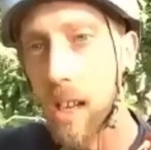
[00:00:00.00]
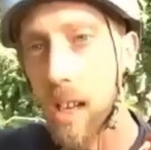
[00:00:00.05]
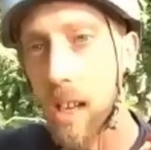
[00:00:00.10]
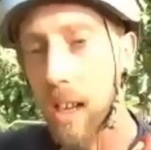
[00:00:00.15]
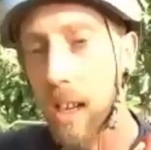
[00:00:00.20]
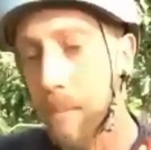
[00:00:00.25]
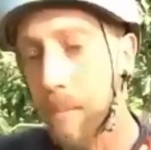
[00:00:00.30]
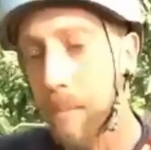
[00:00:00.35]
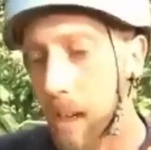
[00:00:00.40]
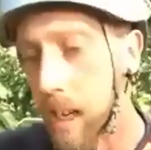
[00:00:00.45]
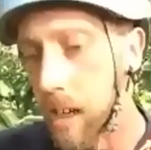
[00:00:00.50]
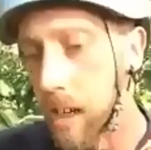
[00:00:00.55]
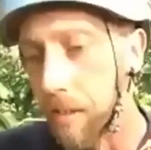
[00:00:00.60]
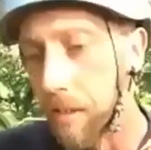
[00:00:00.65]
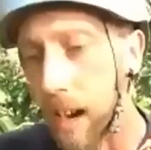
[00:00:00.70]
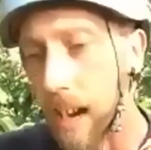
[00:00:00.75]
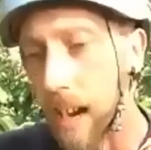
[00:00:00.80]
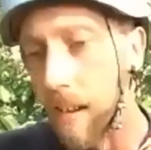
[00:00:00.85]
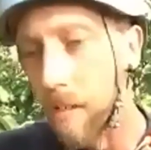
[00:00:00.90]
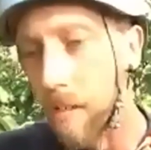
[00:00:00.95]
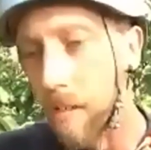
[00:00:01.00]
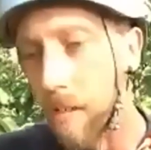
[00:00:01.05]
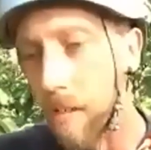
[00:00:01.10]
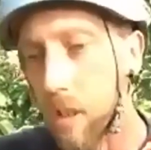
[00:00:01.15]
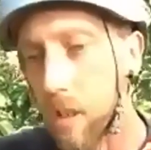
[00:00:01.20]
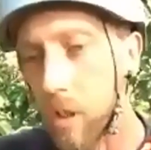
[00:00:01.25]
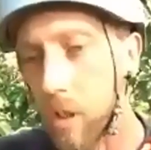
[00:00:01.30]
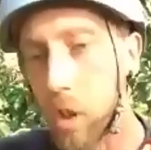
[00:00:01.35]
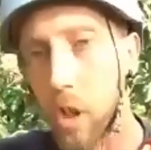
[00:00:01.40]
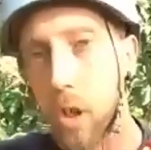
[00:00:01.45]
But in around
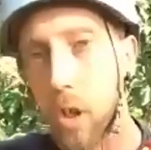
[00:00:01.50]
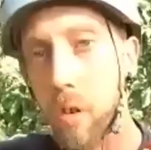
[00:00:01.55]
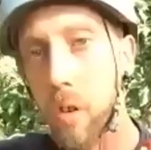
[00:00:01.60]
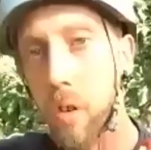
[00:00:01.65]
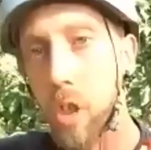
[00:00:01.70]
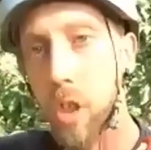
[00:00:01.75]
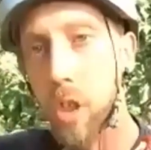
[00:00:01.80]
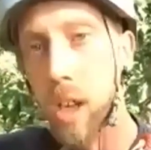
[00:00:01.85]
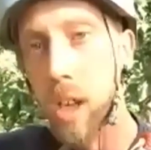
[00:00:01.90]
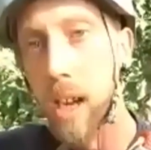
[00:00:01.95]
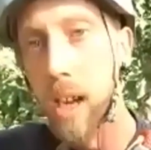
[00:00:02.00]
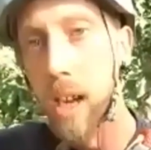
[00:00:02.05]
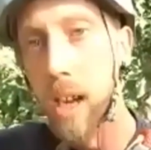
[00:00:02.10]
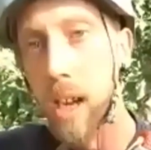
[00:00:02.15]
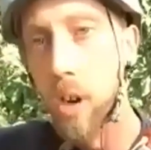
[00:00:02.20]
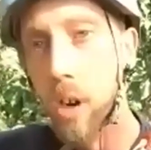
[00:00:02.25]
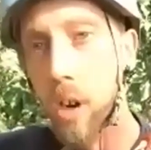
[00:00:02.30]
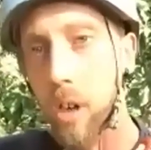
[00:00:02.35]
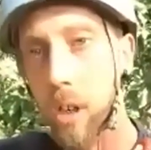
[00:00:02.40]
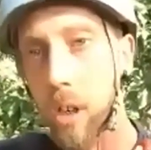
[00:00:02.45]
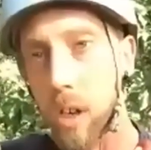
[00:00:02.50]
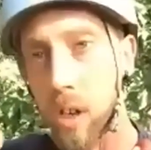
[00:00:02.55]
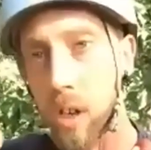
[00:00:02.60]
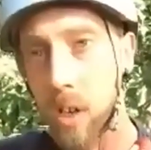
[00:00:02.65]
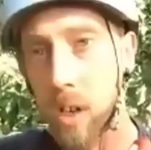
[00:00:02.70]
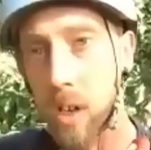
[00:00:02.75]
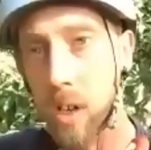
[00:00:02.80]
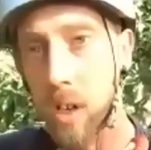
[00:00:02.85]
June, July, and August,